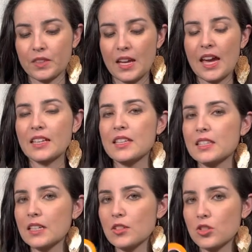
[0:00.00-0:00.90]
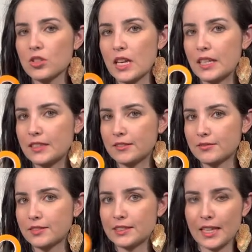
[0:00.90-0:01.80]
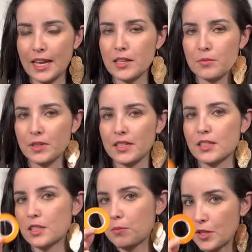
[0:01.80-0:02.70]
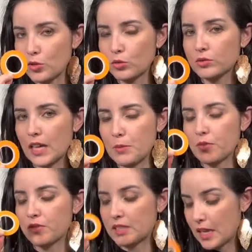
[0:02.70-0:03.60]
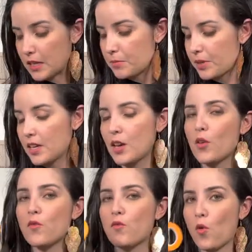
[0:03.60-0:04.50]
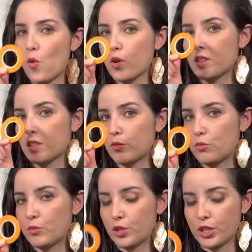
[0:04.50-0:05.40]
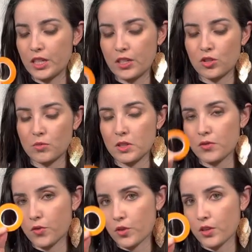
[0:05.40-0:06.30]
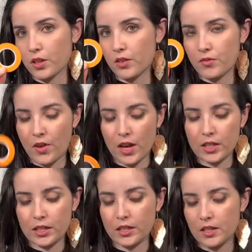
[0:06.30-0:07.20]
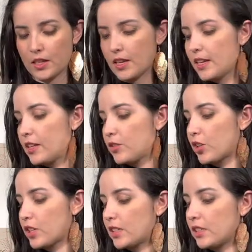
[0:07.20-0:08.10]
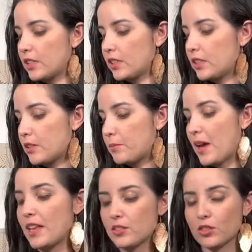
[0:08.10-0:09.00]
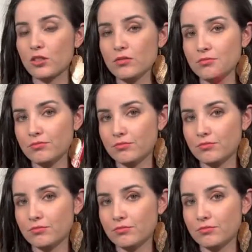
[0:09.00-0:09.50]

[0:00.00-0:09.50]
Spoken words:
And it's not just any tape. It's a special type of tape for the wood instruments for the violin. You're gonna need a pencil.